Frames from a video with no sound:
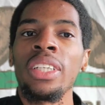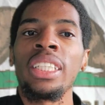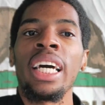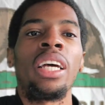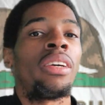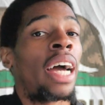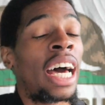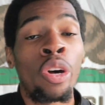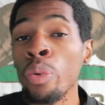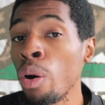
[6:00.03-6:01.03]
here and said,
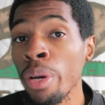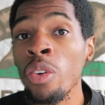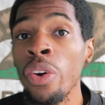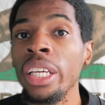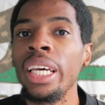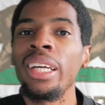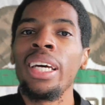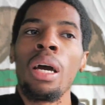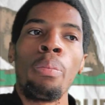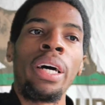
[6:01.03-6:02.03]
I know we're gonna be
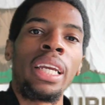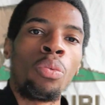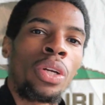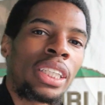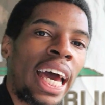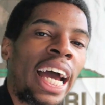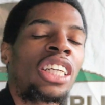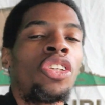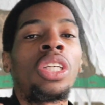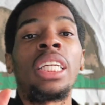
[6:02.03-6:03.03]
evicted, but we're just
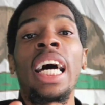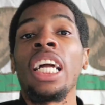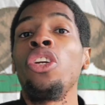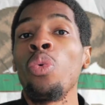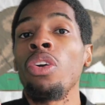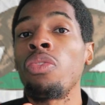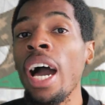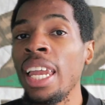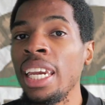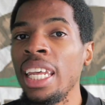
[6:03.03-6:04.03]
asking you to not do it
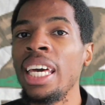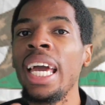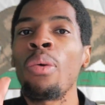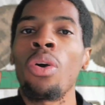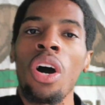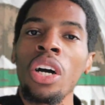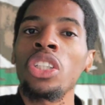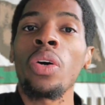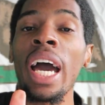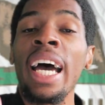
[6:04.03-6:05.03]
violently, and we're
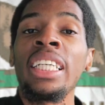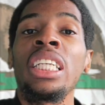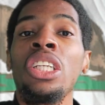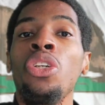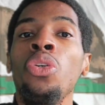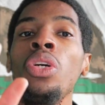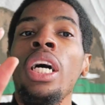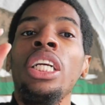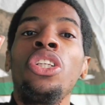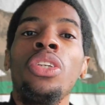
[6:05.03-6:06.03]
also asking you
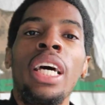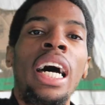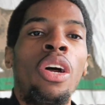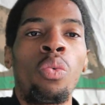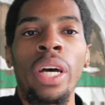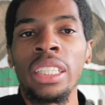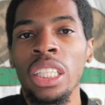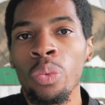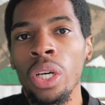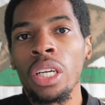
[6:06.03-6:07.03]
to not arrest
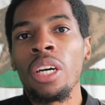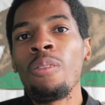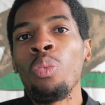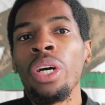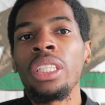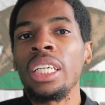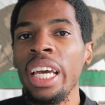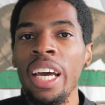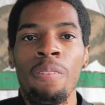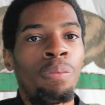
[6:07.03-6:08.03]
anyone. Which
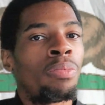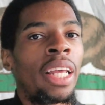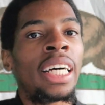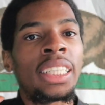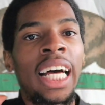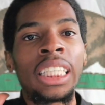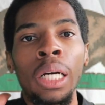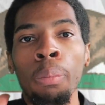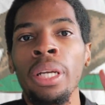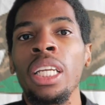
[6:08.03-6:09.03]
again, that's a
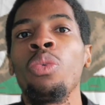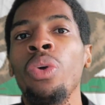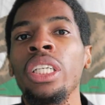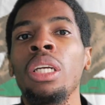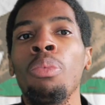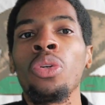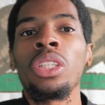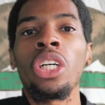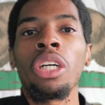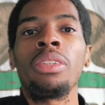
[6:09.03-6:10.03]
completely reasonable
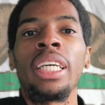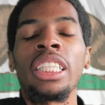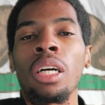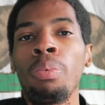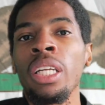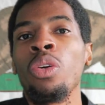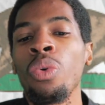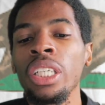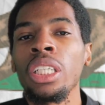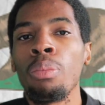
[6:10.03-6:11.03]
circumstance, a completely
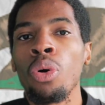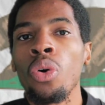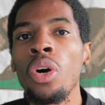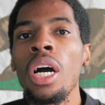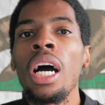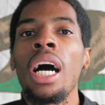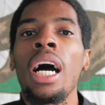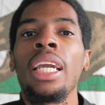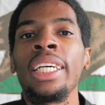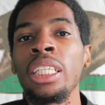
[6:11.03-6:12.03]
reasonable
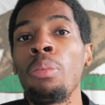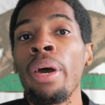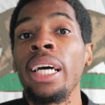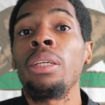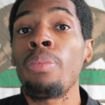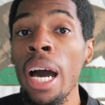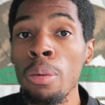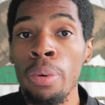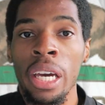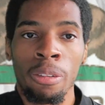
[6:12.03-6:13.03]
list of demands in my
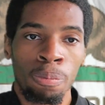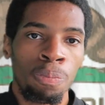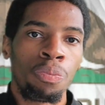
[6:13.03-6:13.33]
opinion.